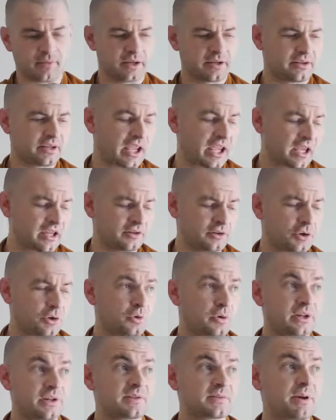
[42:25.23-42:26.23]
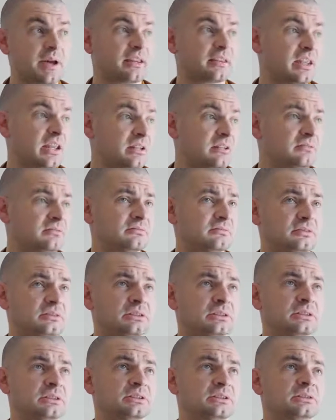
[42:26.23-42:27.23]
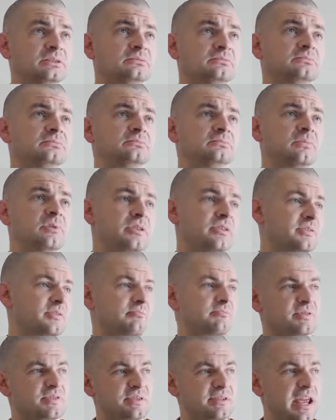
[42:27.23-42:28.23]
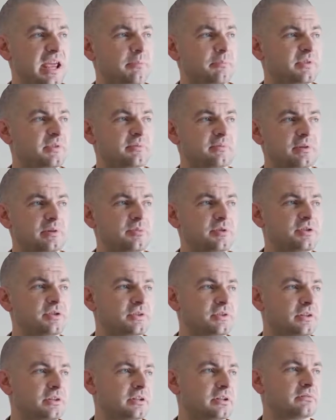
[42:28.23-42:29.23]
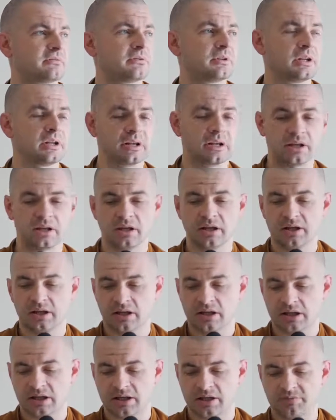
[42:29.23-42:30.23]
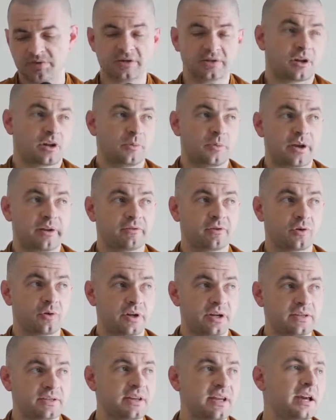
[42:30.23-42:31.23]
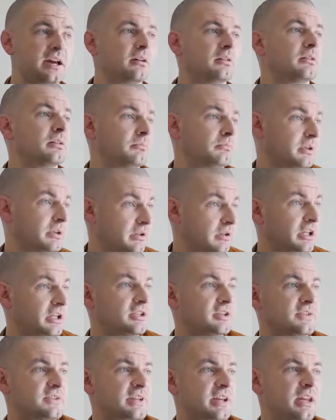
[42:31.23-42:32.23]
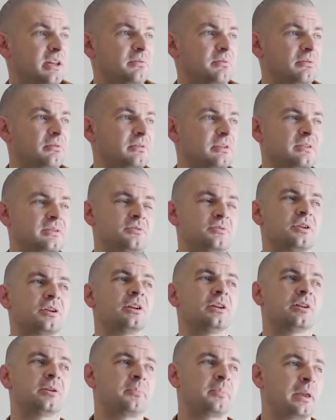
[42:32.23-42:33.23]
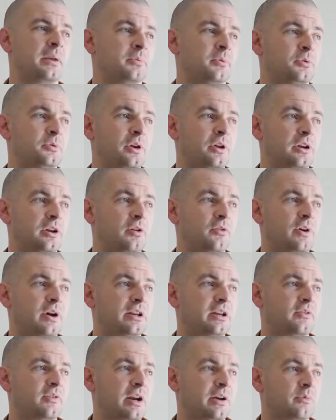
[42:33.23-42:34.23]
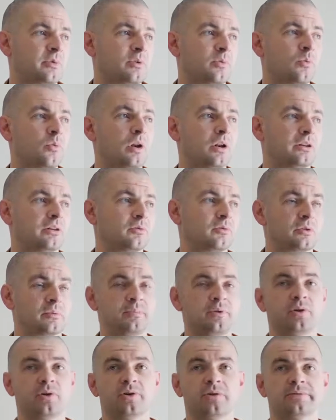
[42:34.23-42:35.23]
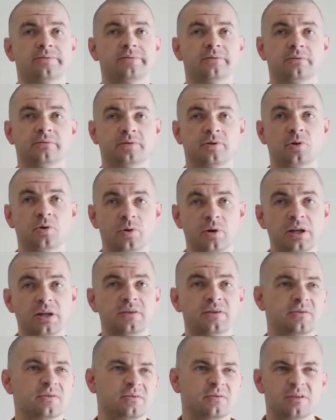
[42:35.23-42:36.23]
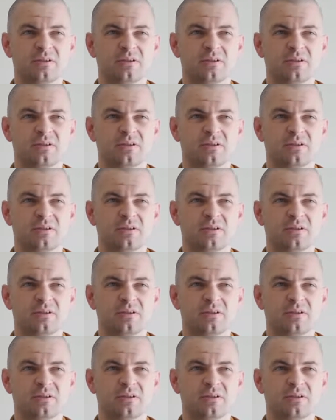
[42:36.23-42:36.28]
They had coins back then with stamped images on it, just like we have coins now. But like you say, there's not a lot of people who are going to go running around with a wallet or a purse full of coins.